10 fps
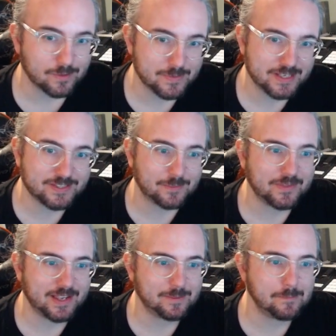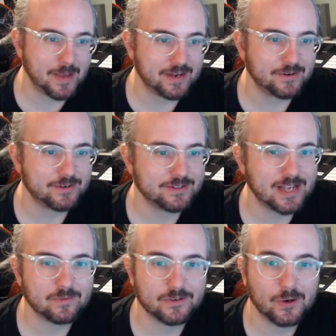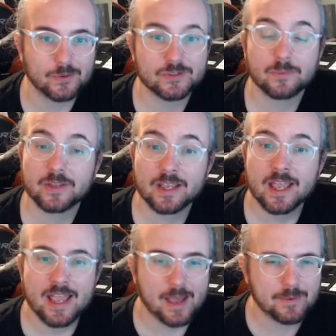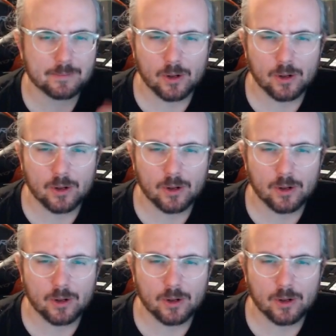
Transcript: be something better down the road. Something, and people